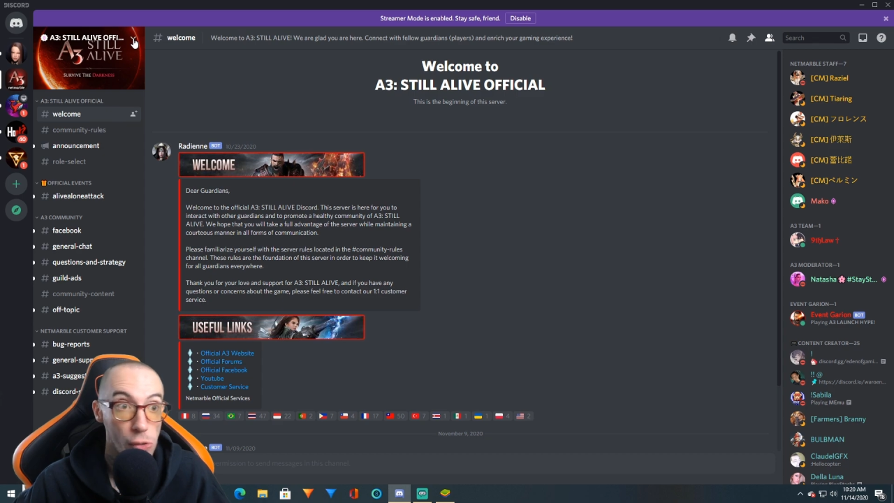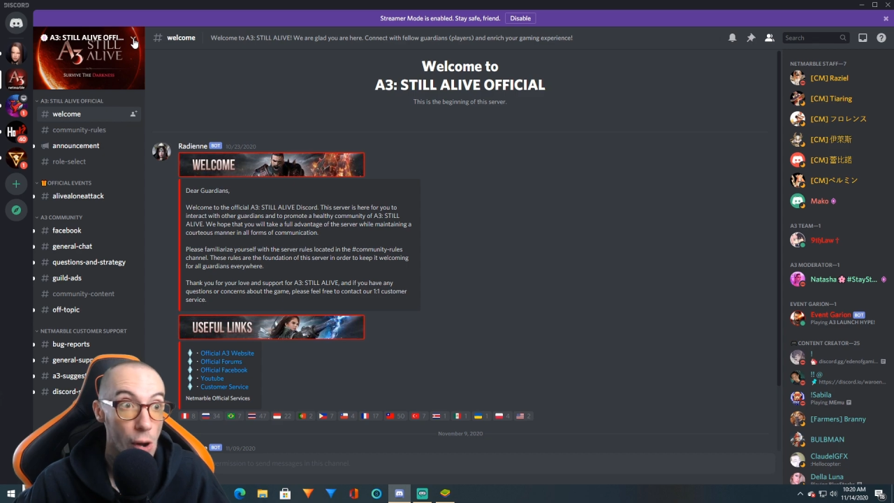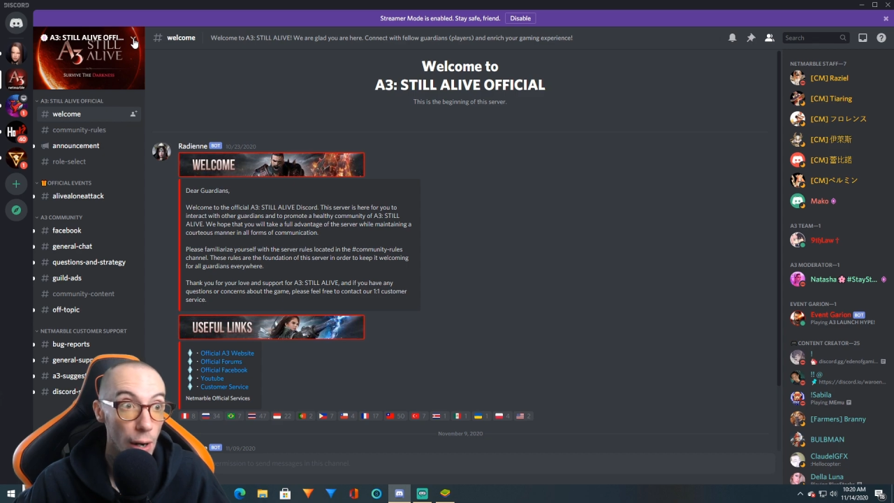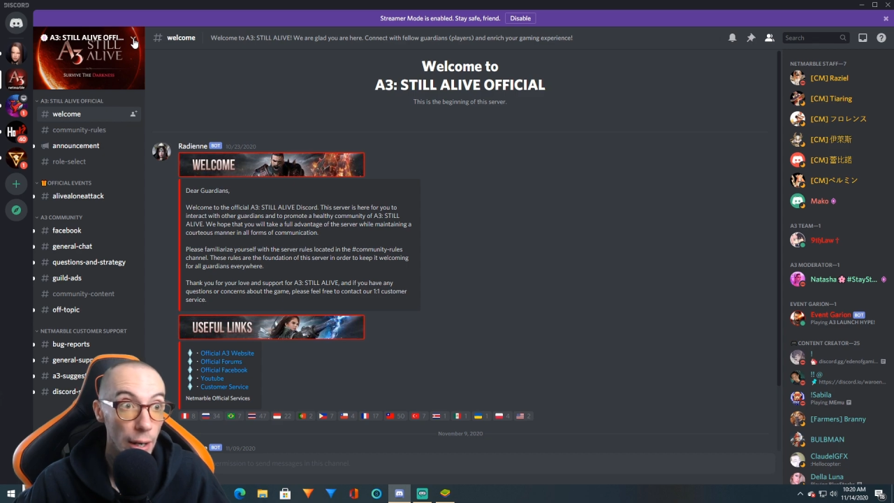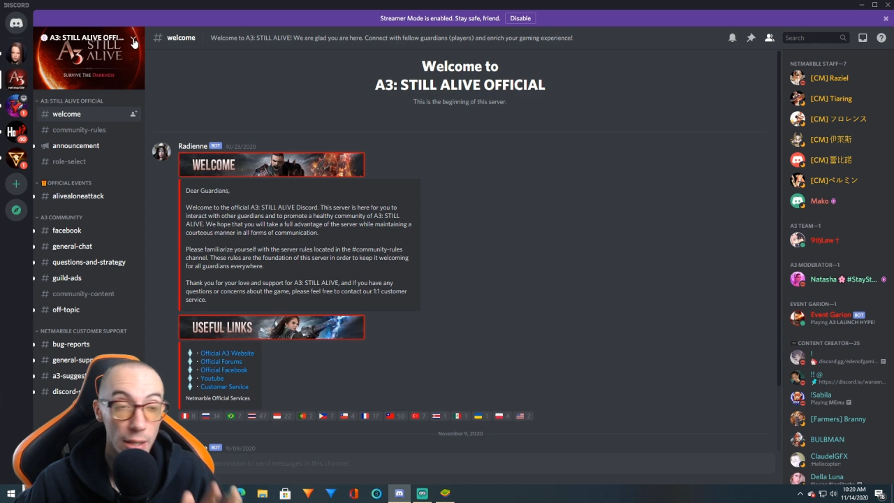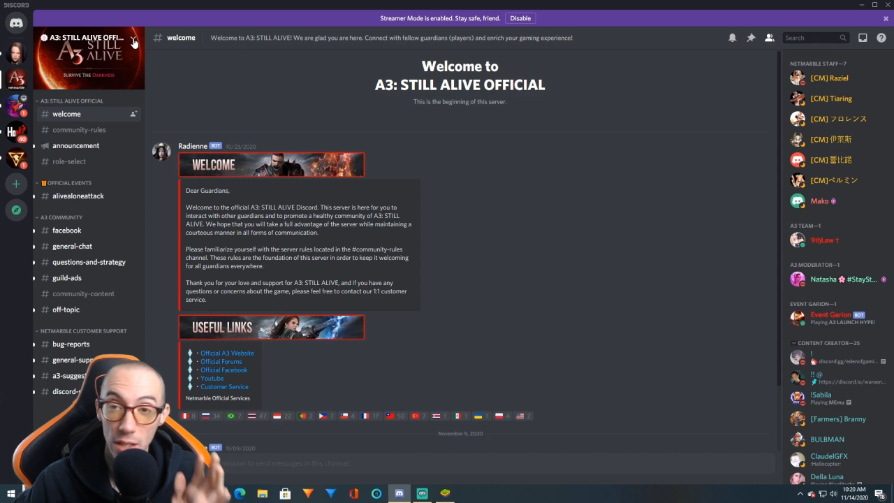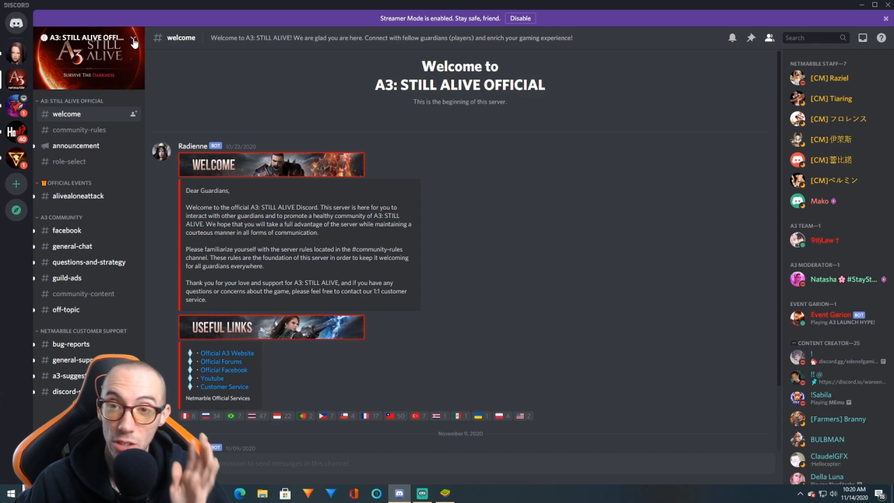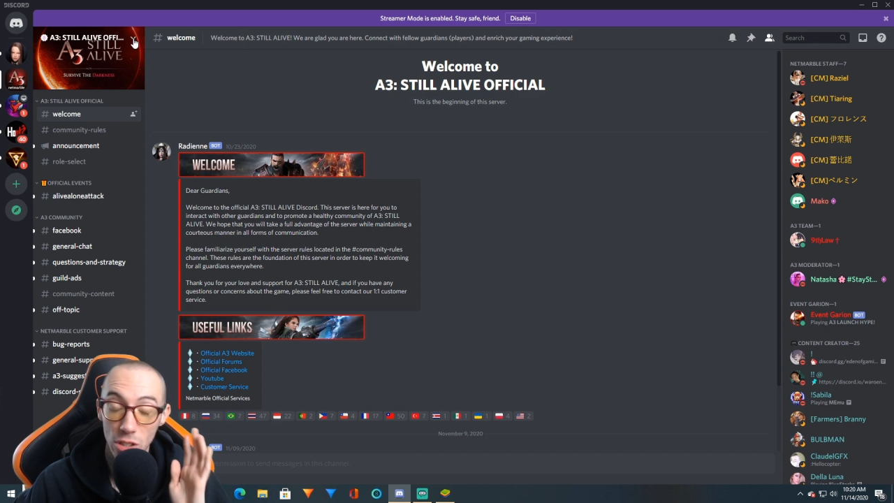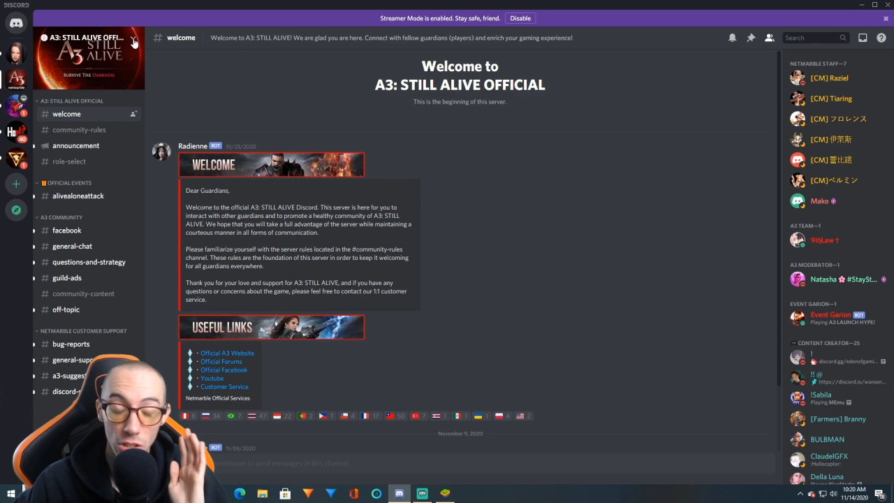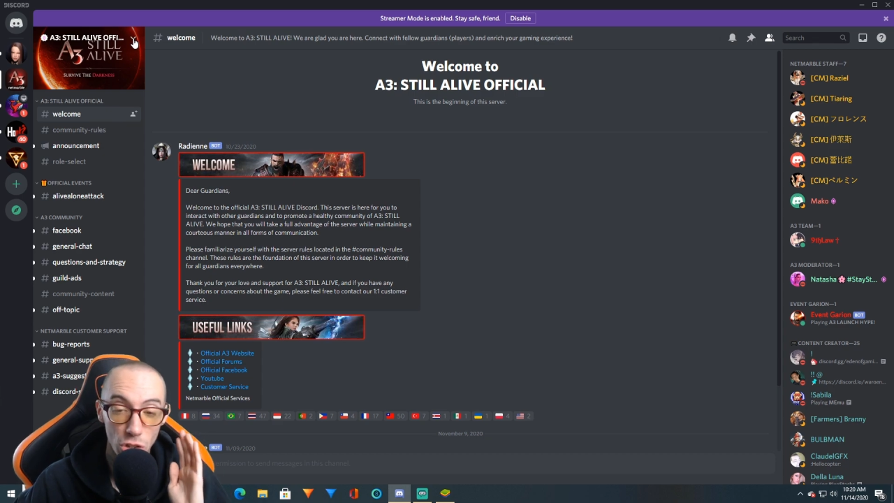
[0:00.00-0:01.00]
All right,
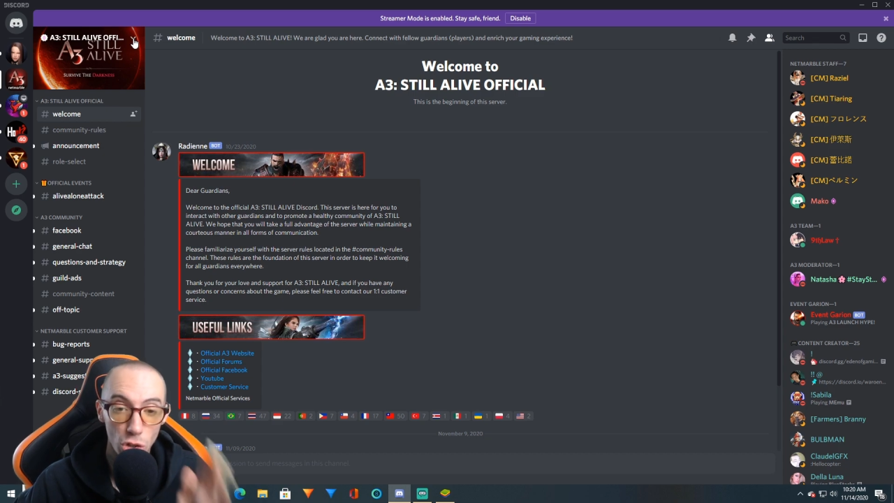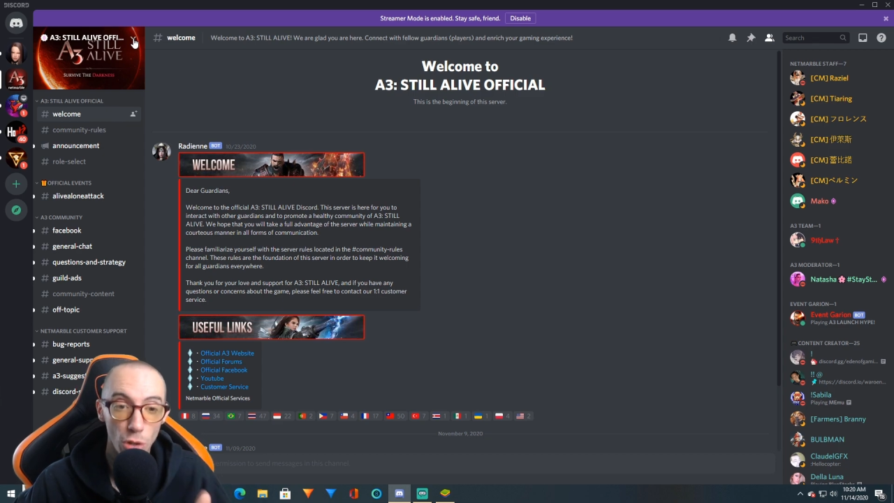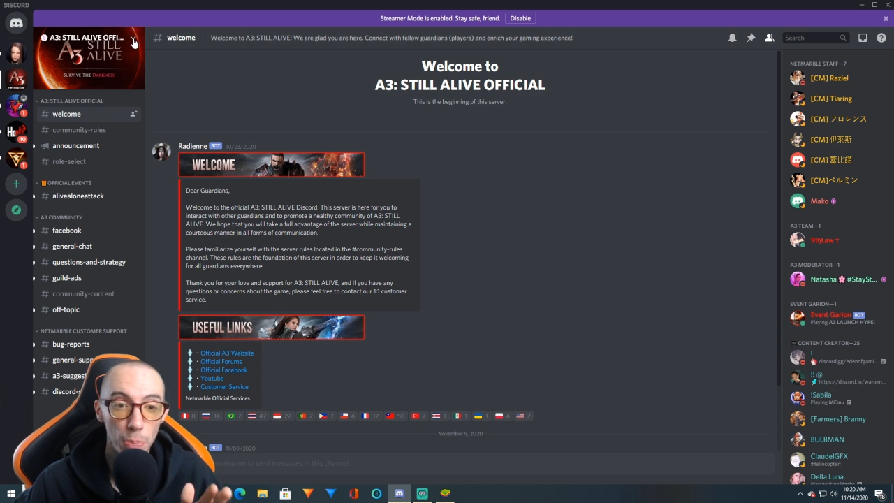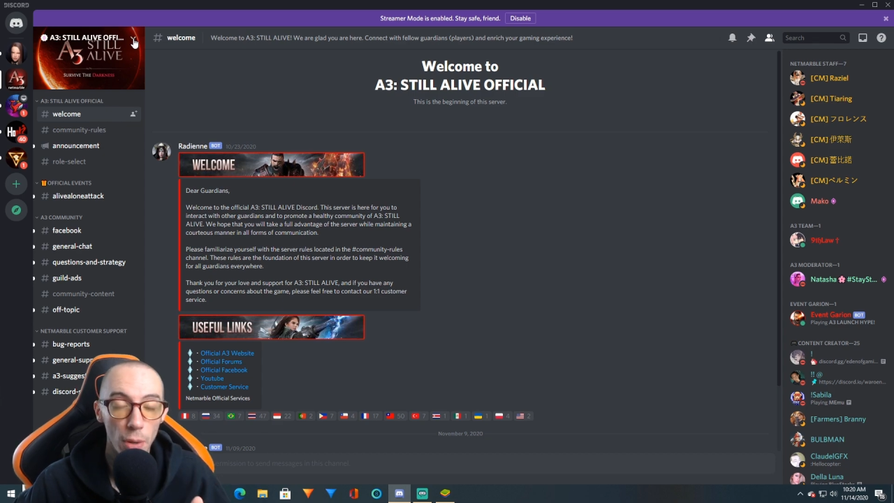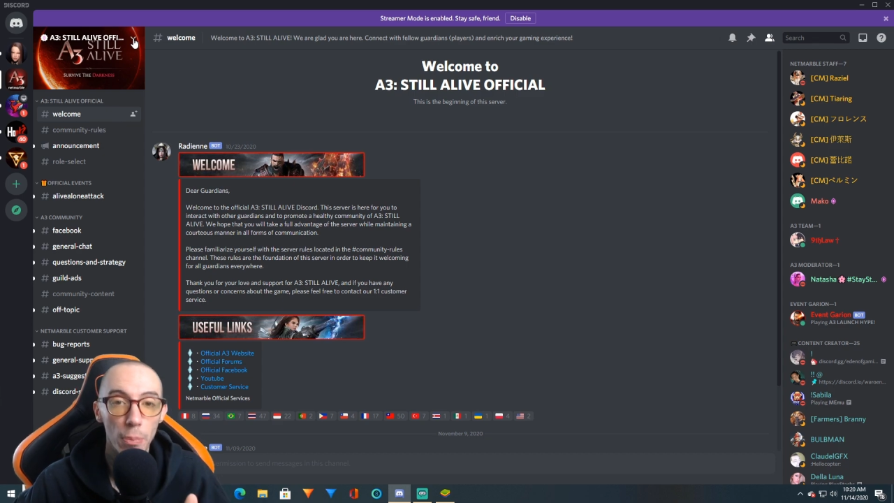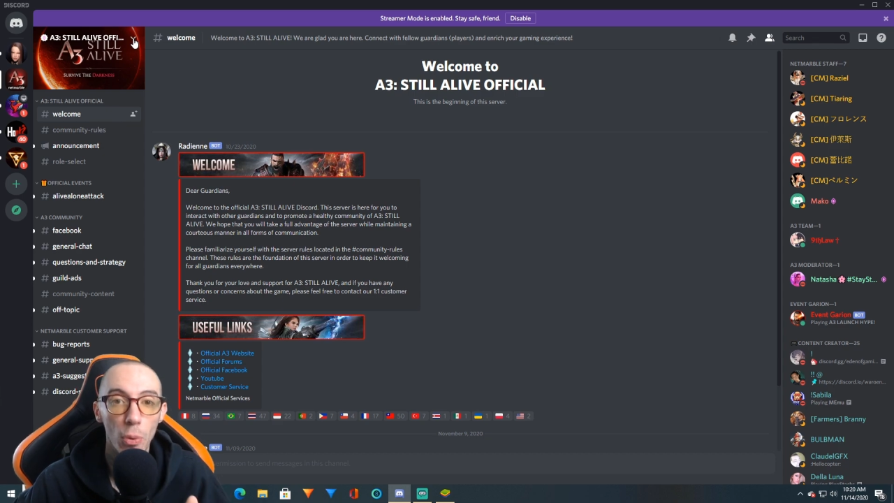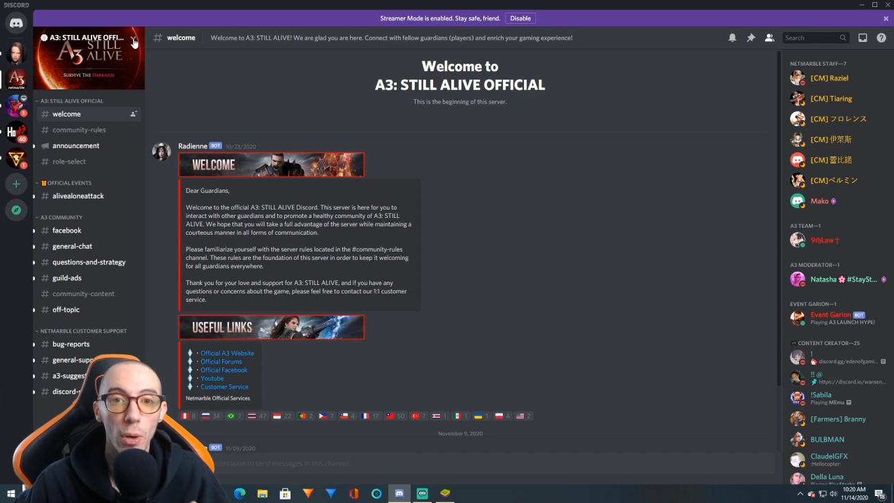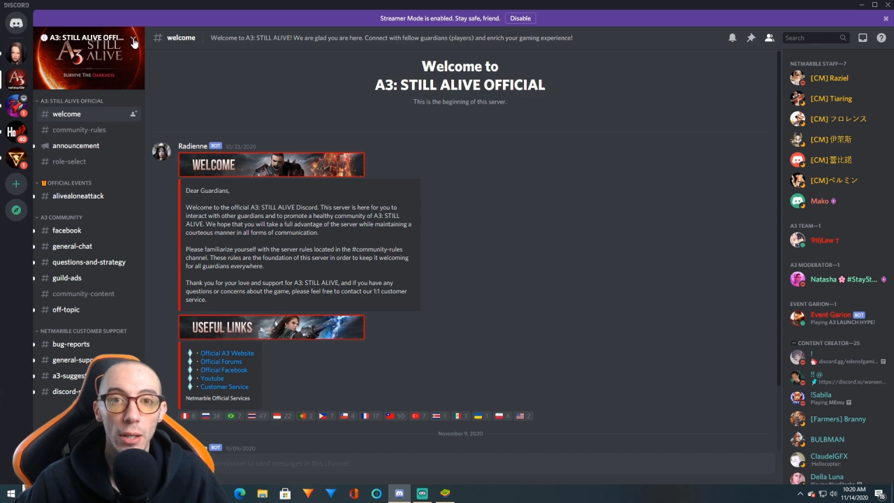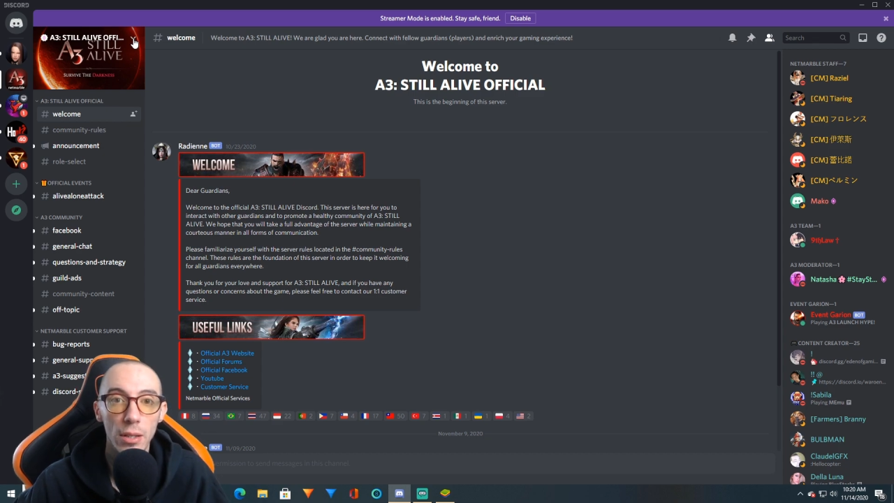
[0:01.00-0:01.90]
this is super important.